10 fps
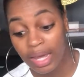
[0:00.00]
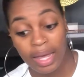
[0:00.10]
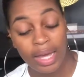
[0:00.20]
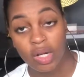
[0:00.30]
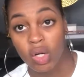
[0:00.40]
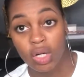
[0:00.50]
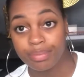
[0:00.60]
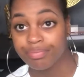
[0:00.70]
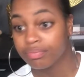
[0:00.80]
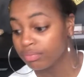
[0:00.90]
at
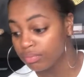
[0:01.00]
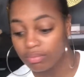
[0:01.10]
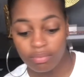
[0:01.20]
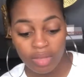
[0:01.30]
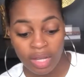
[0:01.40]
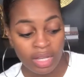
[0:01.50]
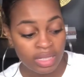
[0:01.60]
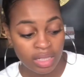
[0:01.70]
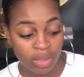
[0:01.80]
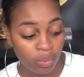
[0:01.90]
all.
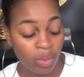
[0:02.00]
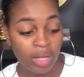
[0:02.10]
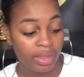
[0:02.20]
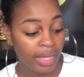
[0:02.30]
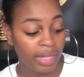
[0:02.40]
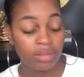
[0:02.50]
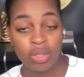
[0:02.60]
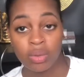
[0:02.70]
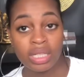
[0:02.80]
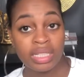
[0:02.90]
Is it one that
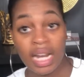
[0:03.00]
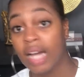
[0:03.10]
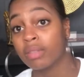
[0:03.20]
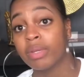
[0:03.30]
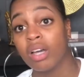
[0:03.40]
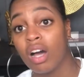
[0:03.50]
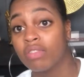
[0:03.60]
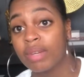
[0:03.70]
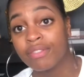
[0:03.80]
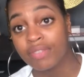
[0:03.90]
totally knocked me
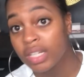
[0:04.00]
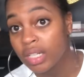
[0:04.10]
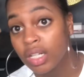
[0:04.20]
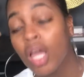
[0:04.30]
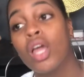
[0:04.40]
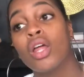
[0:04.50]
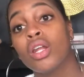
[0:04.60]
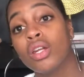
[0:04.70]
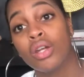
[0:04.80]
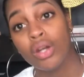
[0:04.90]
off my feet?
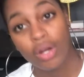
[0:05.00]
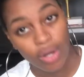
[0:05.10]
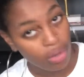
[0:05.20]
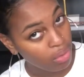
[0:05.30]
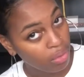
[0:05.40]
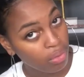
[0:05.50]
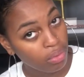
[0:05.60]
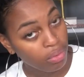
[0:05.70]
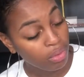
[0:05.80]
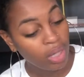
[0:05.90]
No,
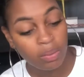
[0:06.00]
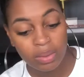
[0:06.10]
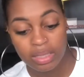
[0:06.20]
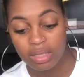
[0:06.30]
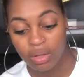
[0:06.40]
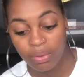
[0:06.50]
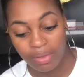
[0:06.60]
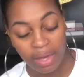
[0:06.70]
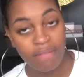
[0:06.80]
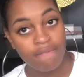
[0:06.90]
I wouldn't go
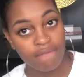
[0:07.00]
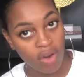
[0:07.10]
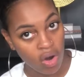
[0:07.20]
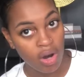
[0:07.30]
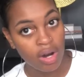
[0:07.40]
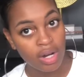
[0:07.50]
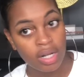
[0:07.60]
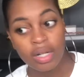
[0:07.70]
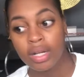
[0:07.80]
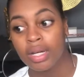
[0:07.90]
that far.
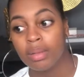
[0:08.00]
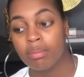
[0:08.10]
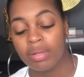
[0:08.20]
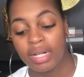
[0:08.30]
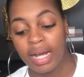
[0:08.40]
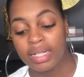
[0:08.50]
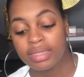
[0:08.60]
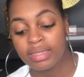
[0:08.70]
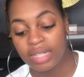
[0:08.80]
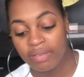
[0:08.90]
But I
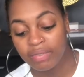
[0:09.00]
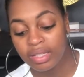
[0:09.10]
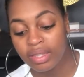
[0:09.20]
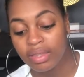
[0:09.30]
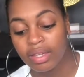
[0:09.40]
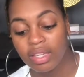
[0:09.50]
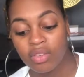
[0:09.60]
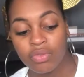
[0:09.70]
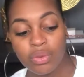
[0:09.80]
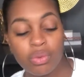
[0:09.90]
definitely think
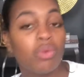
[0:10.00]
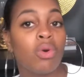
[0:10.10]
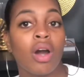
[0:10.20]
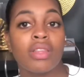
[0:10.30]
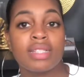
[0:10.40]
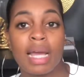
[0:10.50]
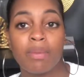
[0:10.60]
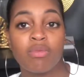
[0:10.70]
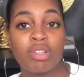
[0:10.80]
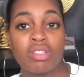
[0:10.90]
if you are the type
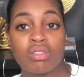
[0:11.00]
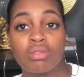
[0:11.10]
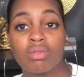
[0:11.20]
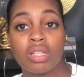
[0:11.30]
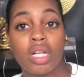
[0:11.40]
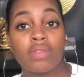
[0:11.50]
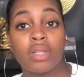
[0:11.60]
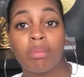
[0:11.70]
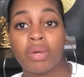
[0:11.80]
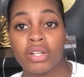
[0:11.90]
of person who loves
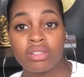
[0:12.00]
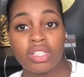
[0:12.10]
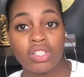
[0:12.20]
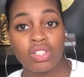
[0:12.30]
a buttery